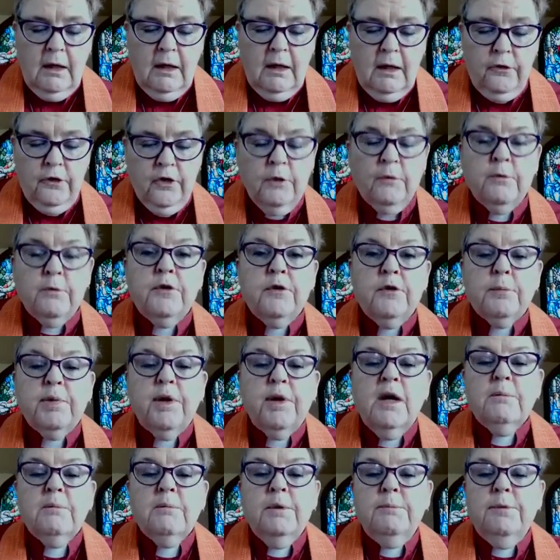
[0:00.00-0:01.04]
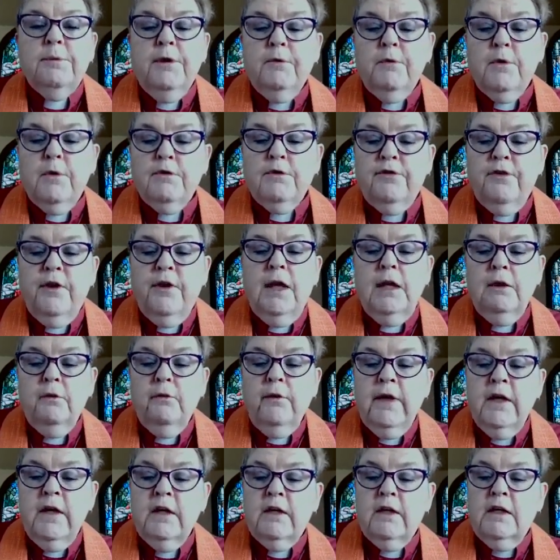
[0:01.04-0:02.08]
Now, some of you probably were
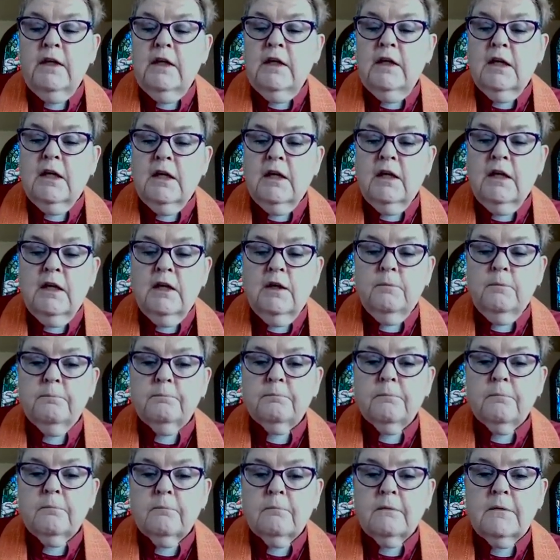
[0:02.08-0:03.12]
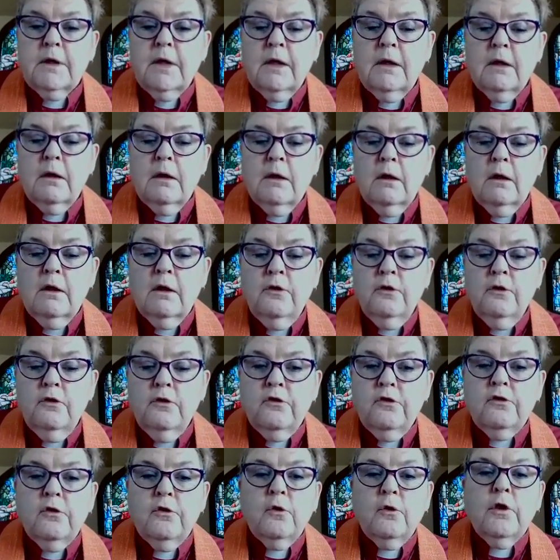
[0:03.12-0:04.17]
following the
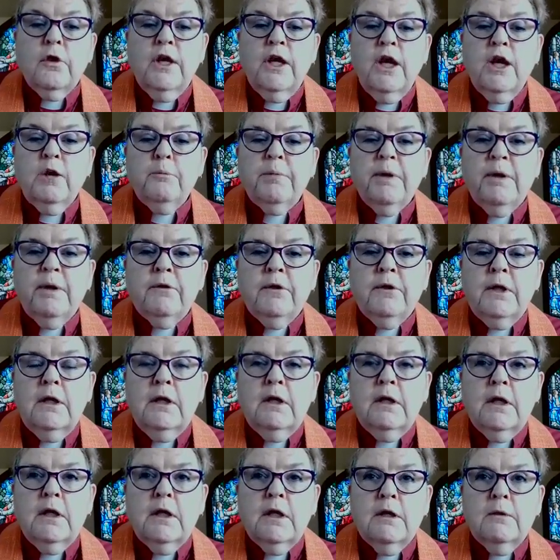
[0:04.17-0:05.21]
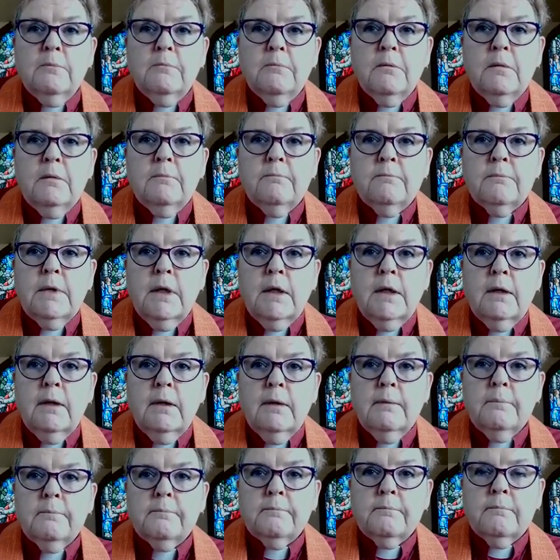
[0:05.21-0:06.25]
story about the
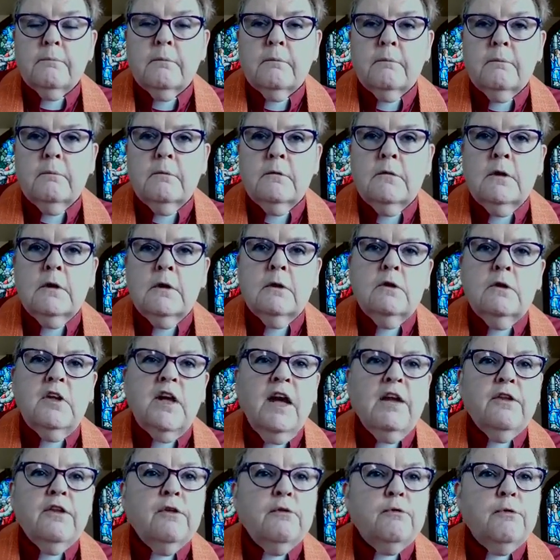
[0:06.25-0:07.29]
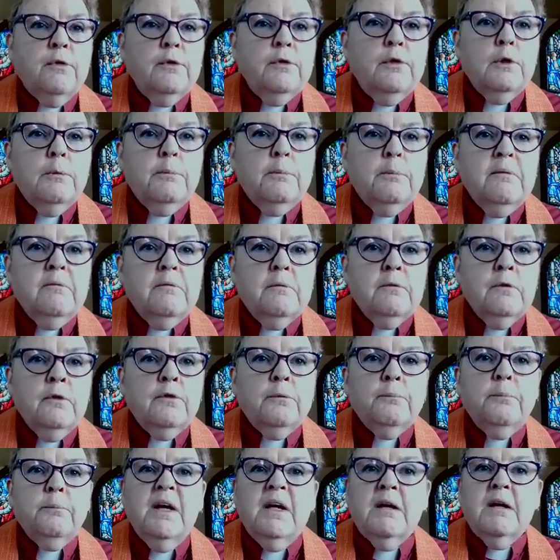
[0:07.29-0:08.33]
death of
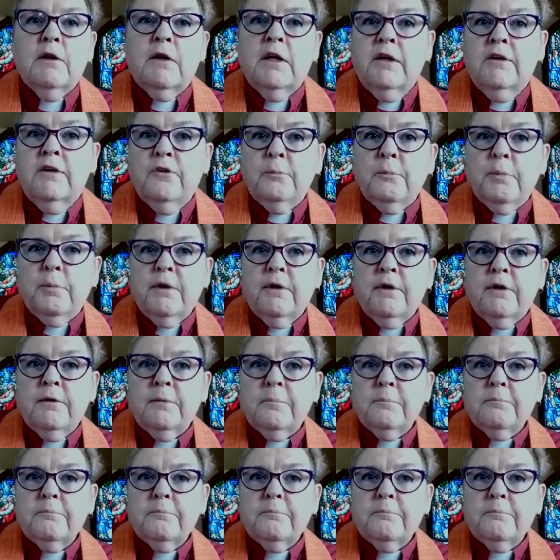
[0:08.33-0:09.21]
Ruth Bader Ginsburg.